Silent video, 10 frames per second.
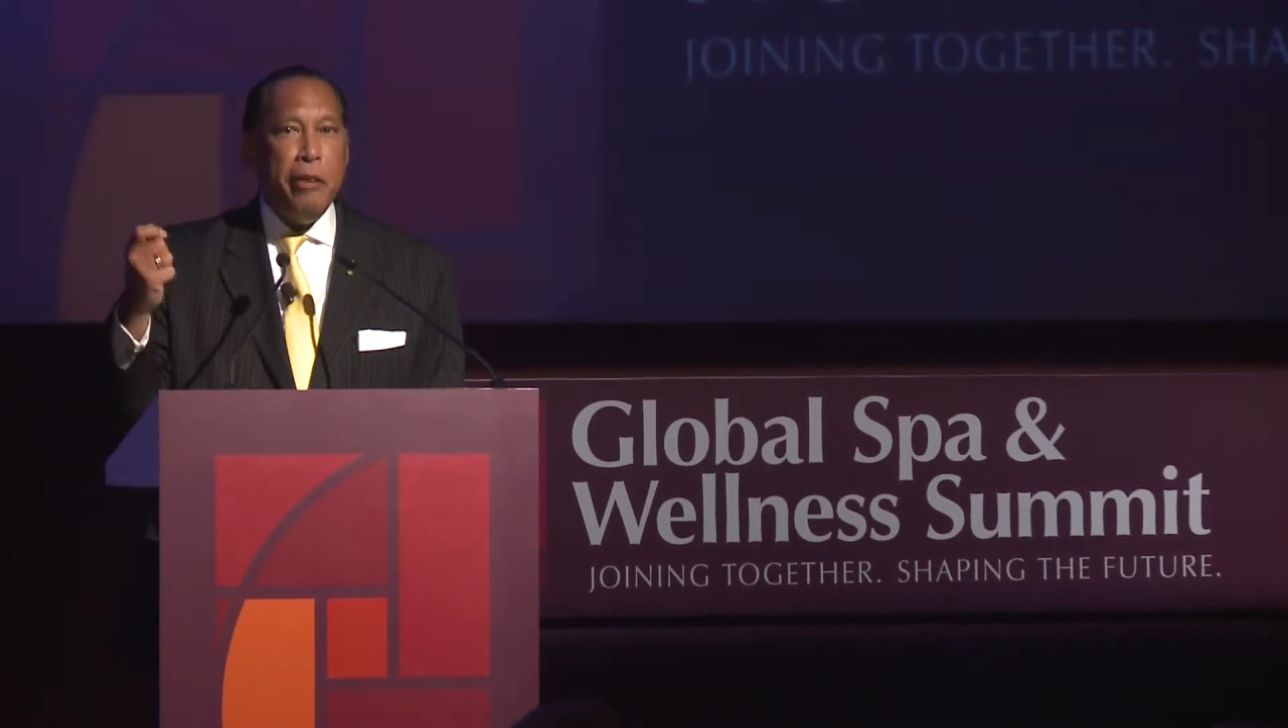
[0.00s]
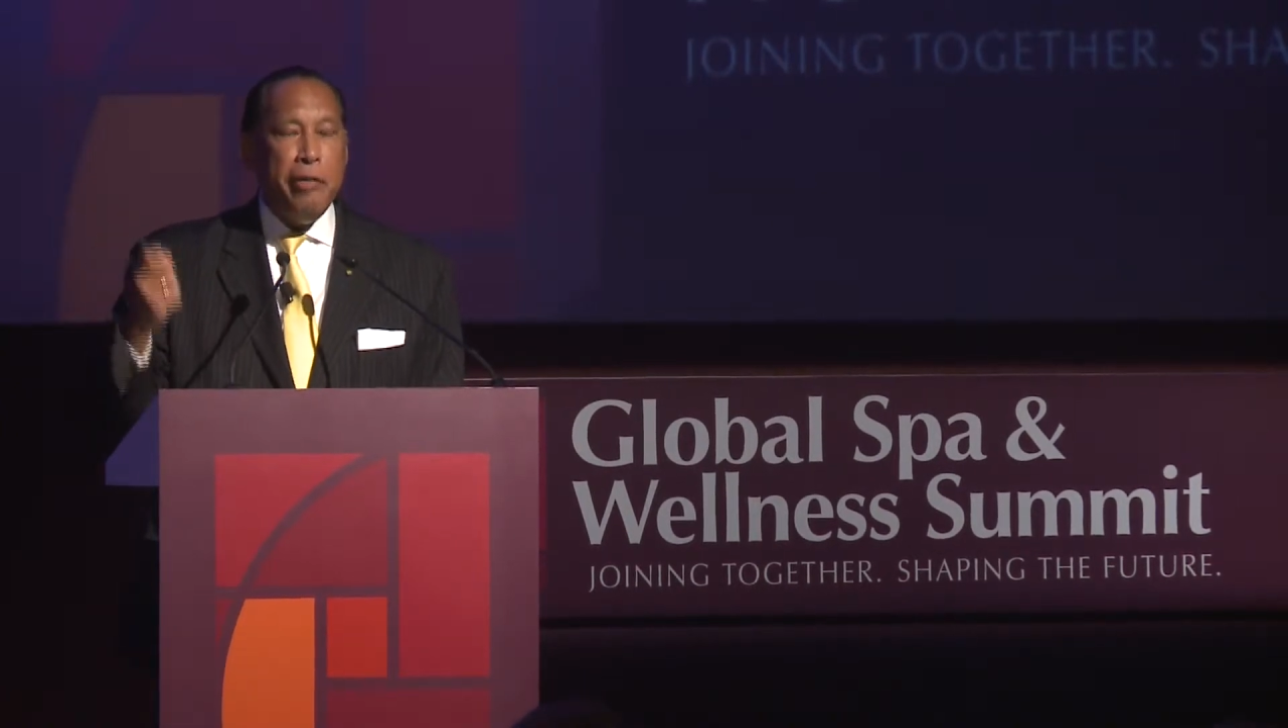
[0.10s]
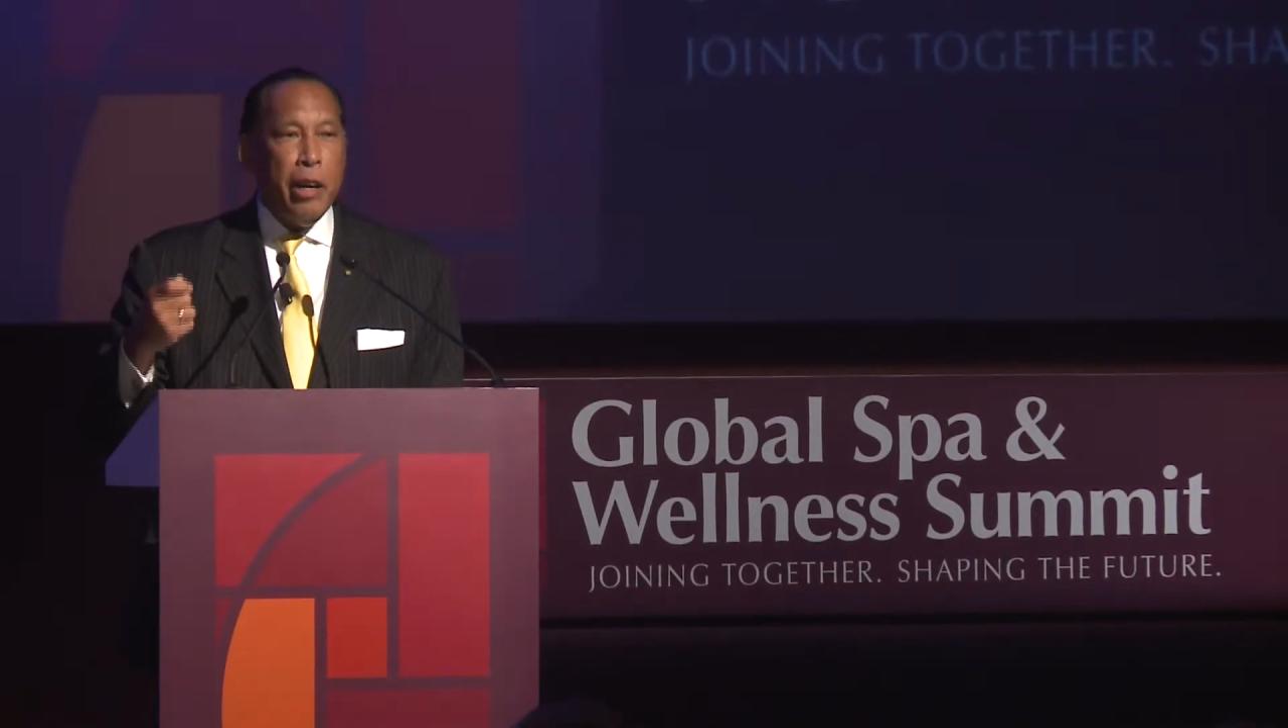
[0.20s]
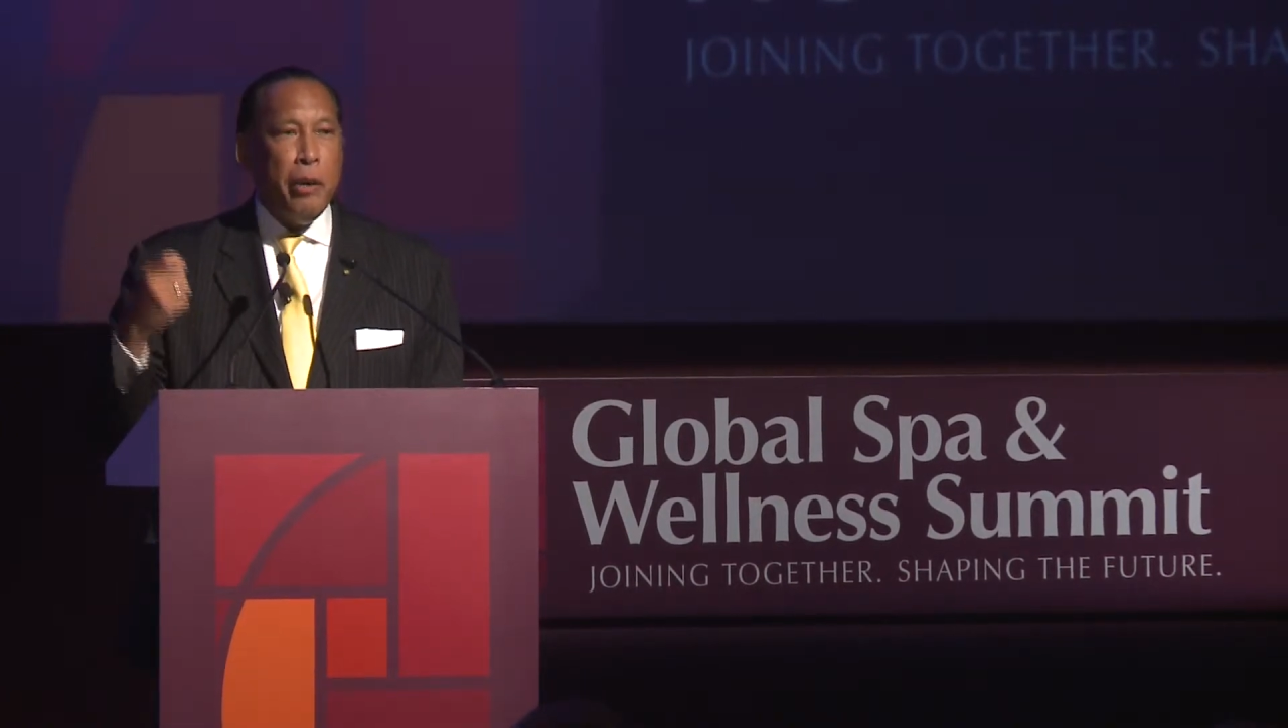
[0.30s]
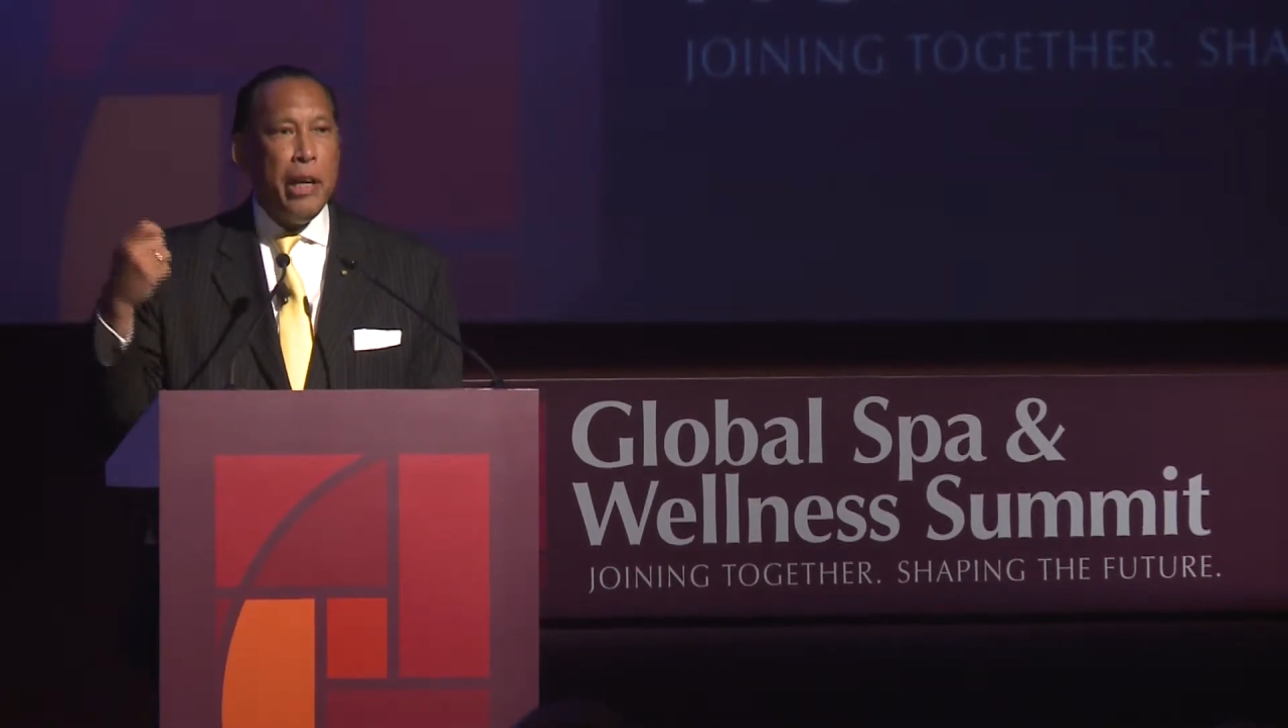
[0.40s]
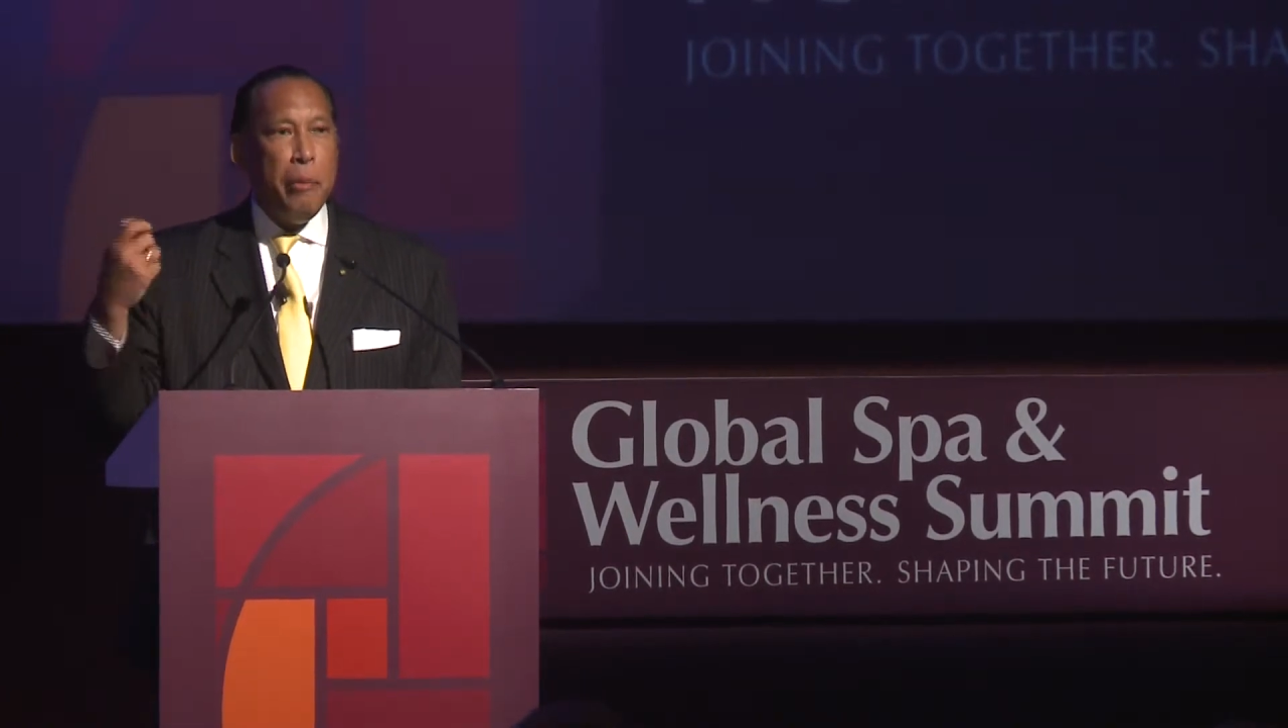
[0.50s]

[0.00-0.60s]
very